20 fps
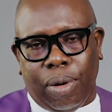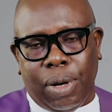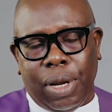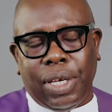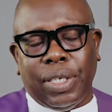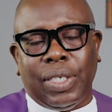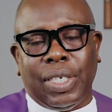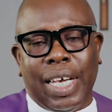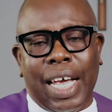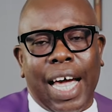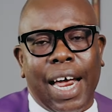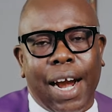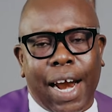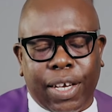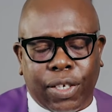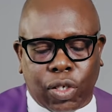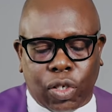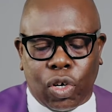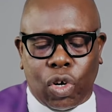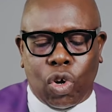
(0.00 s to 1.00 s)
his
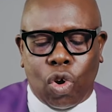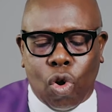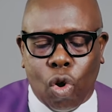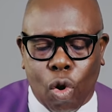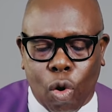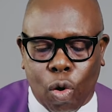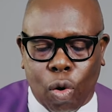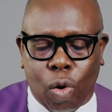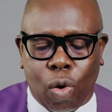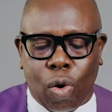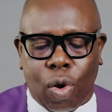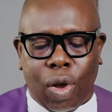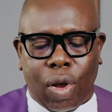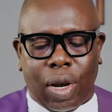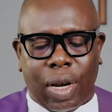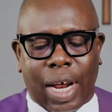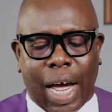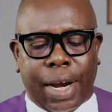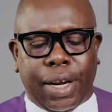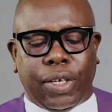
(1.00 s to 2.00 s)
hearers
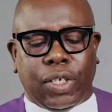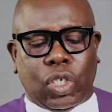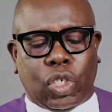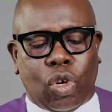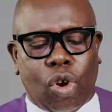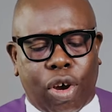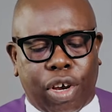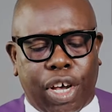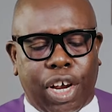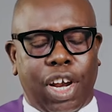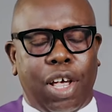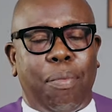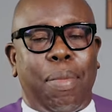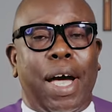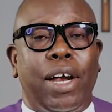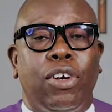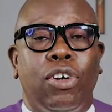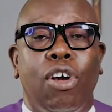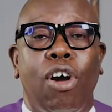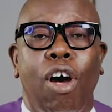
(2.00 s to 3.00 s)
know that he's talking
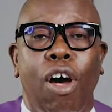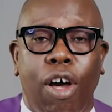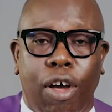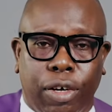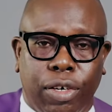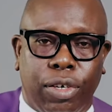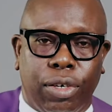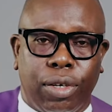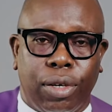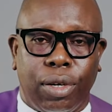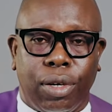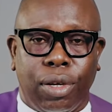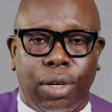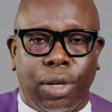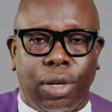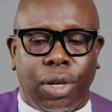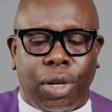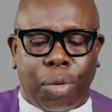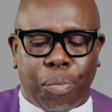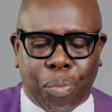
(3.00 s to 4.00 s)
about God,
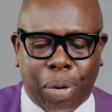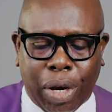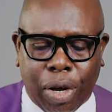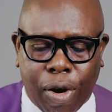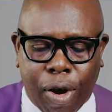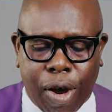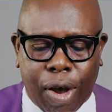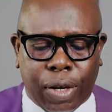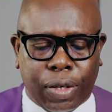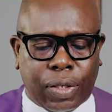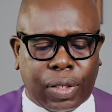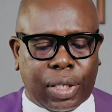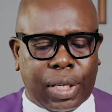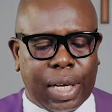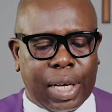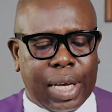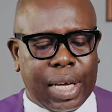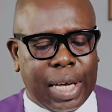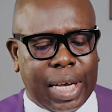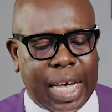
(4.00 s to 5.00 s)
because
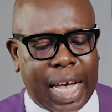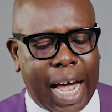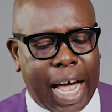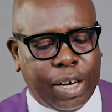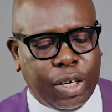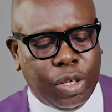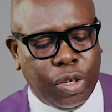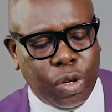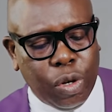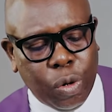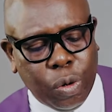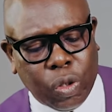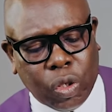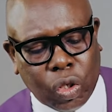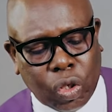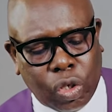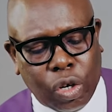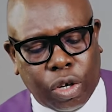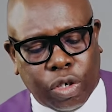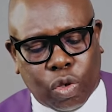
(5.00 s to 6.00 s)
he had
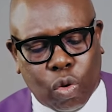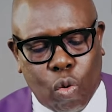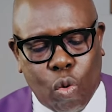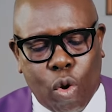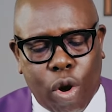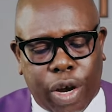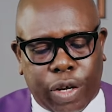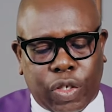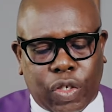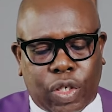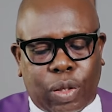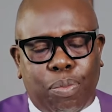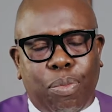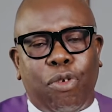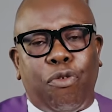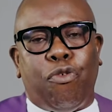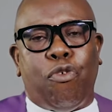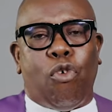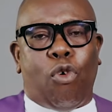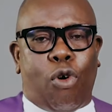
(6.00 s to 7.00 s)
used such words
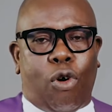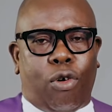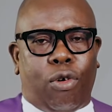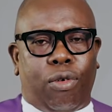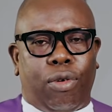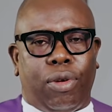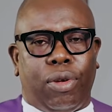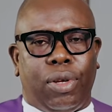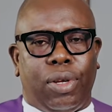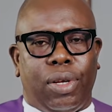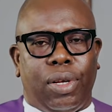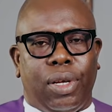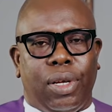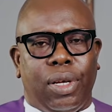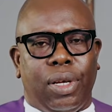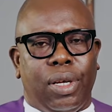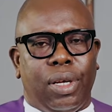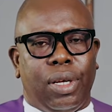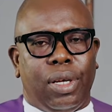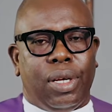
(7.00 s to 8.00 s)
before.
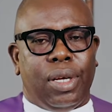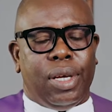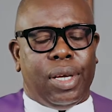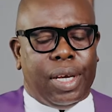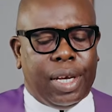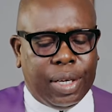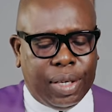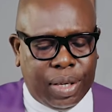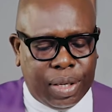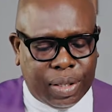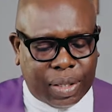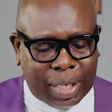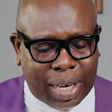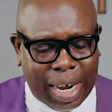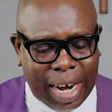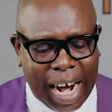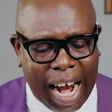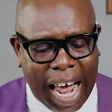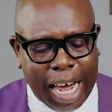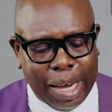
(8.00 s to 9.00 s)
He
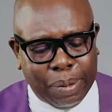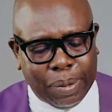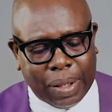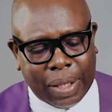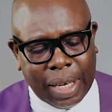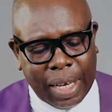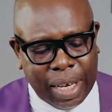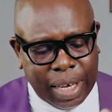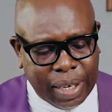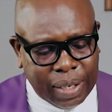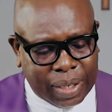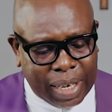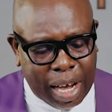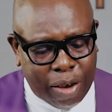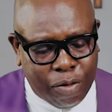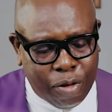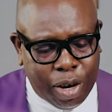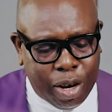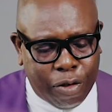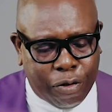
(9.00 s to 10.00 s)
describes his
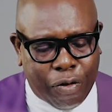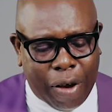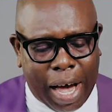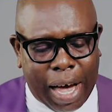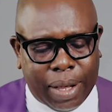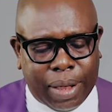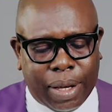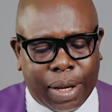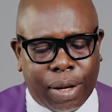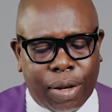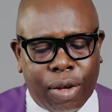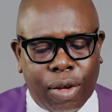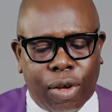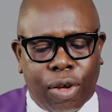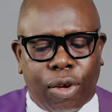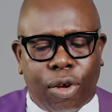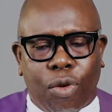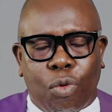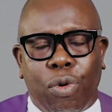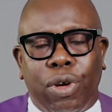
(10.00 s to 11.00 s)
Heavenly Father
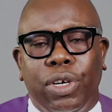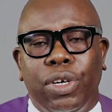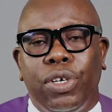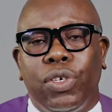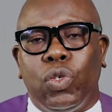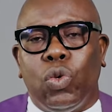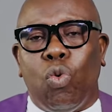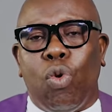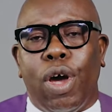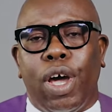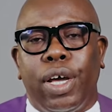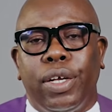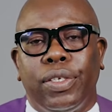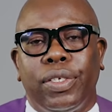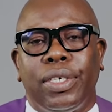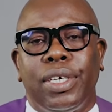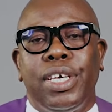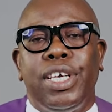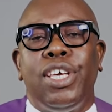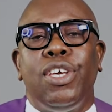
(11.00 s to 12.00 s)
with these
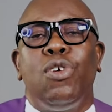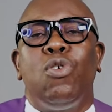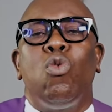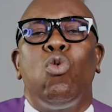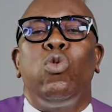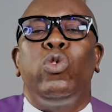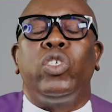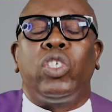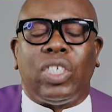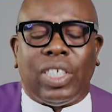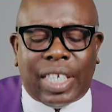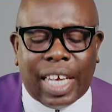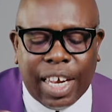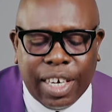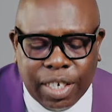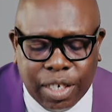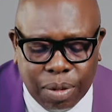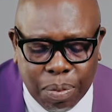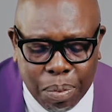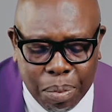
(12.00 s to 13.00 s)
words: "He who
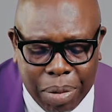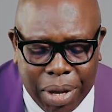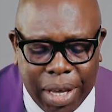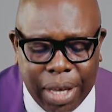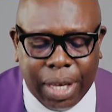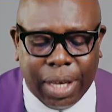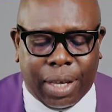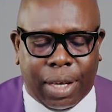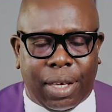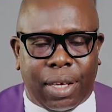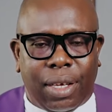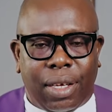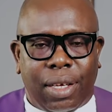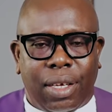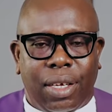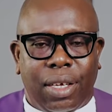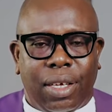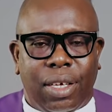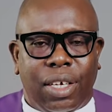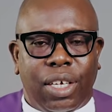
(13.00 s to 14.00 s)
sent me
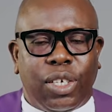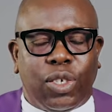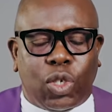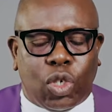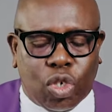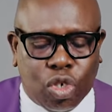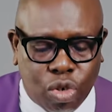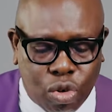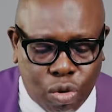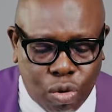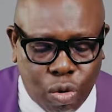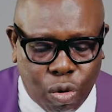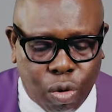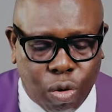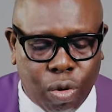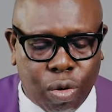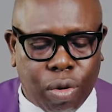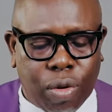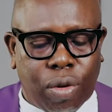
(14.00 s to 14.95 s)
is true."